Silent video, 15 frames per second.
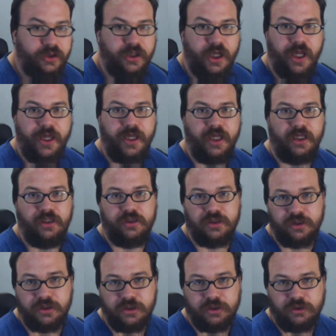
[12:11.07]
here
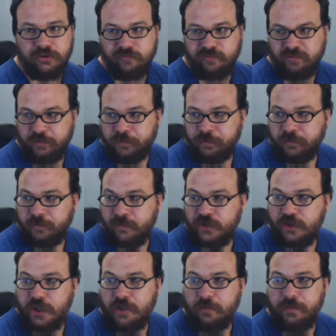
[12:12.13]
and
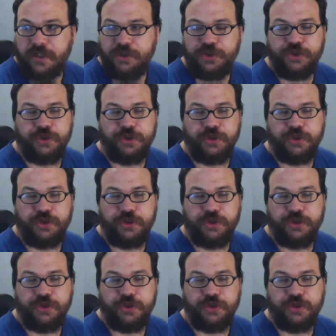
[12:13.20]
start